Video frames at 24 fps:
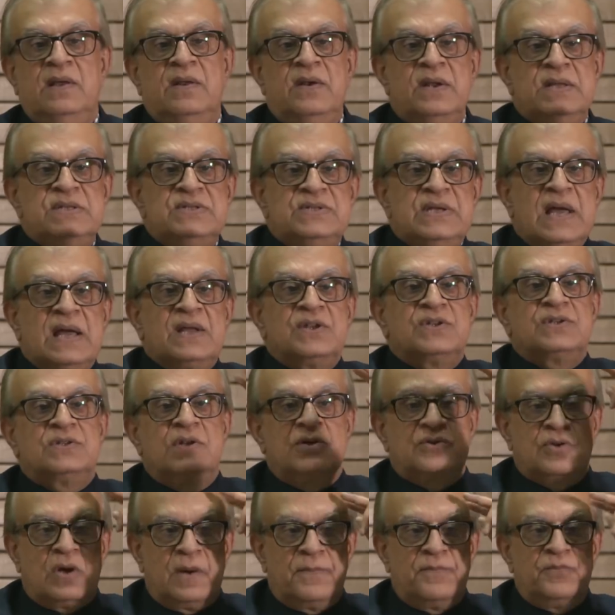rejects the
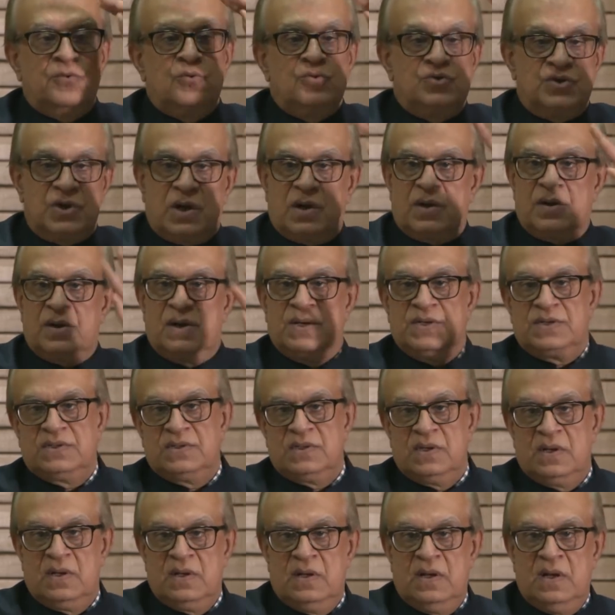top 2 chakras,
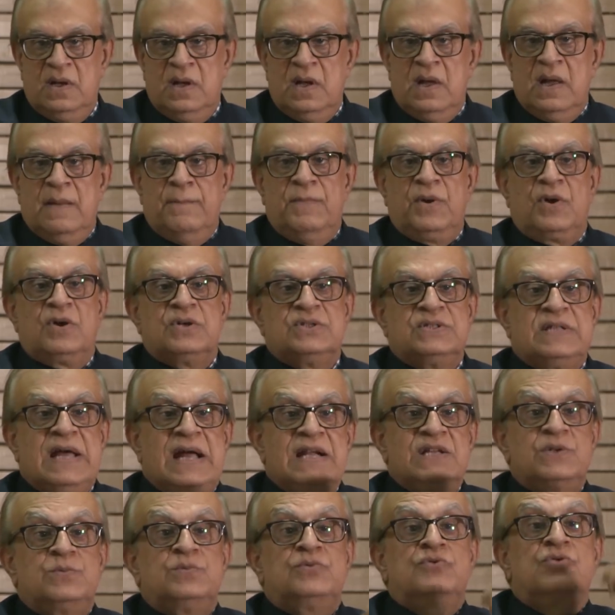because
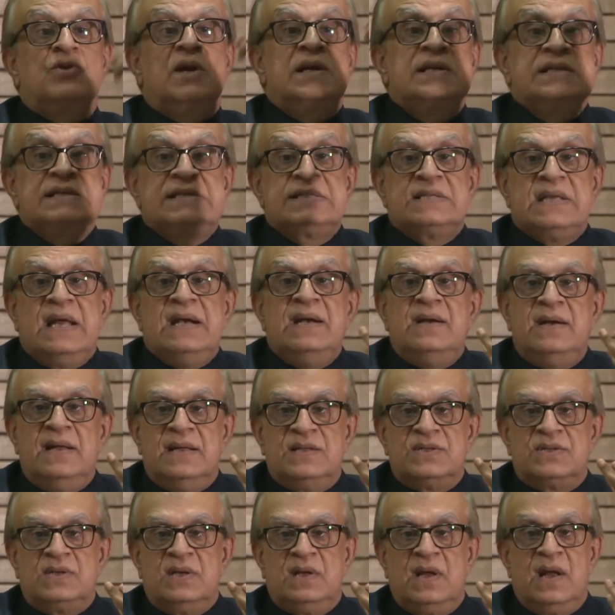that's
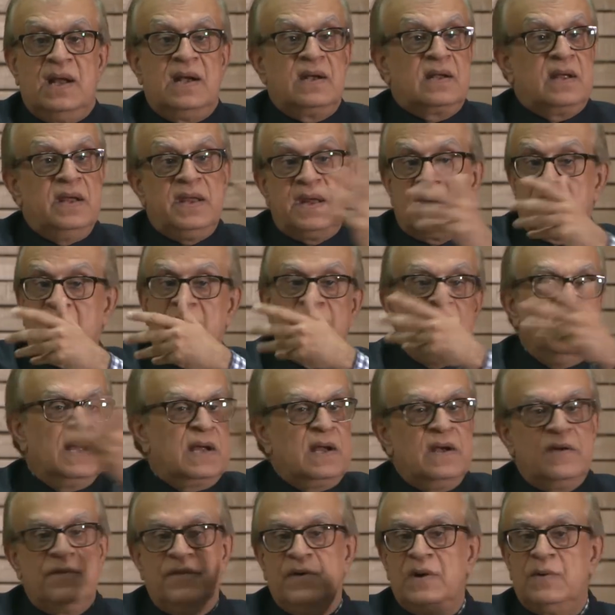transcendence, and he can't make
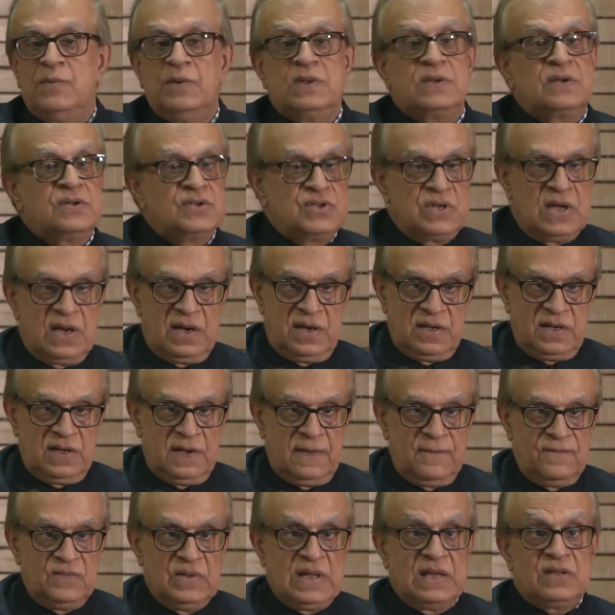it fit with Christianity.
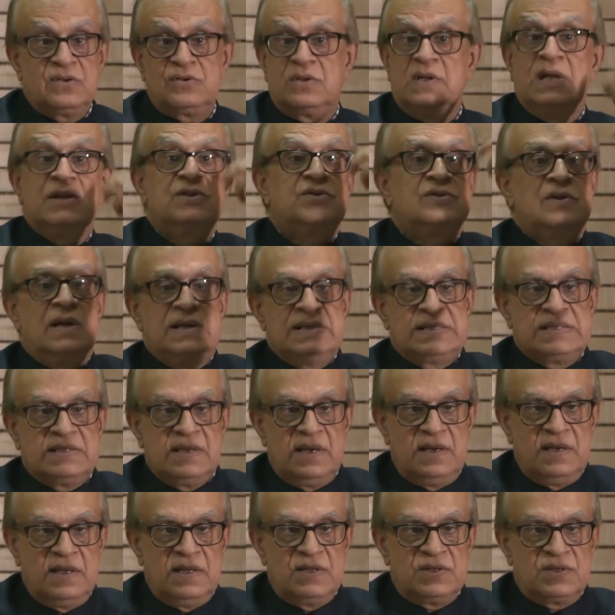That's
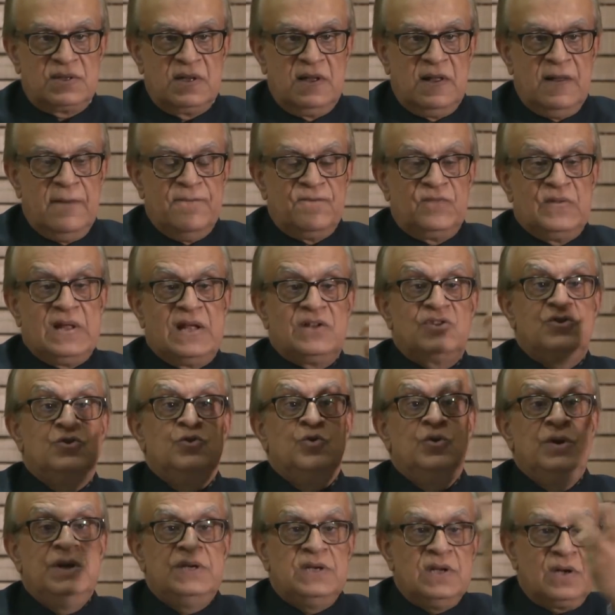transcendence. That's
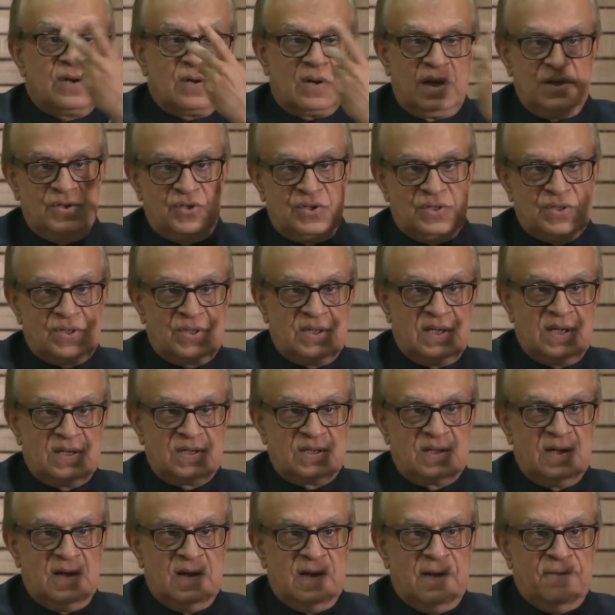unity consciousness.
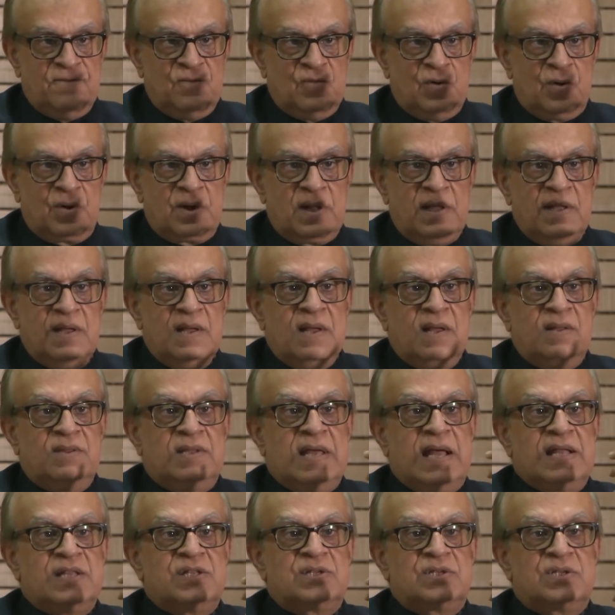Okay,
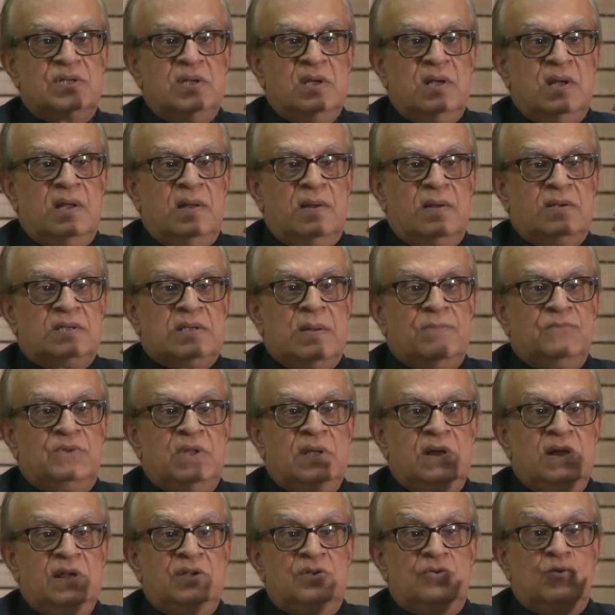that's
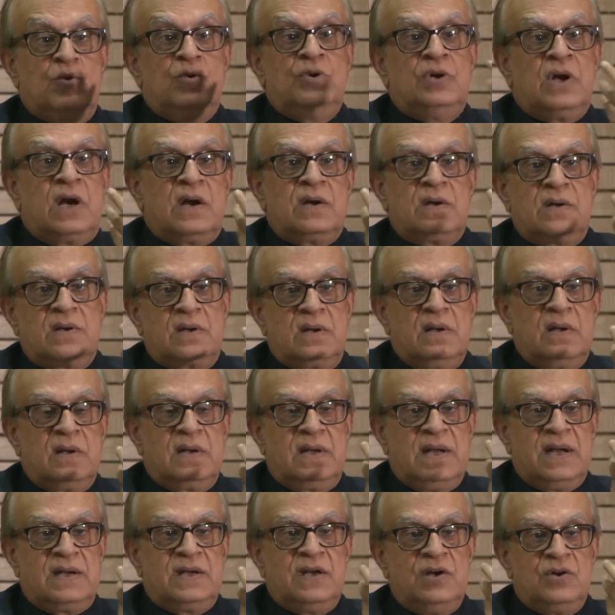something he could not
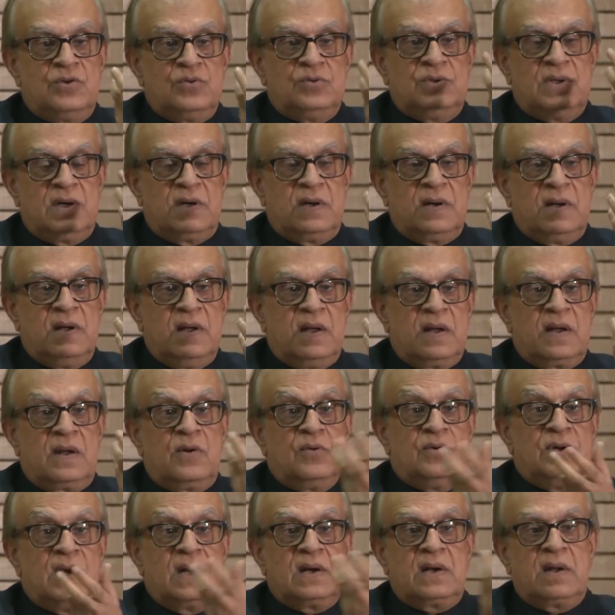
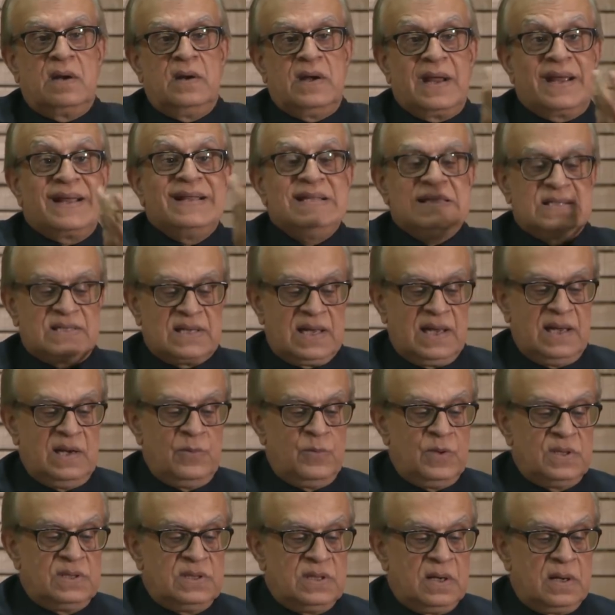reconcile
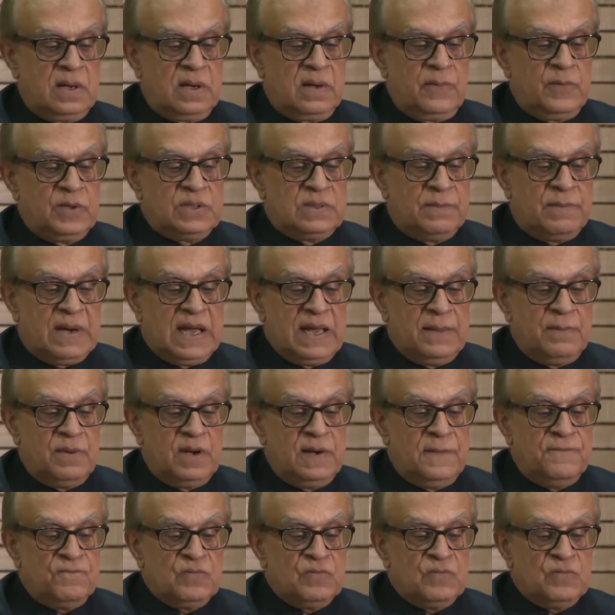with the Bible.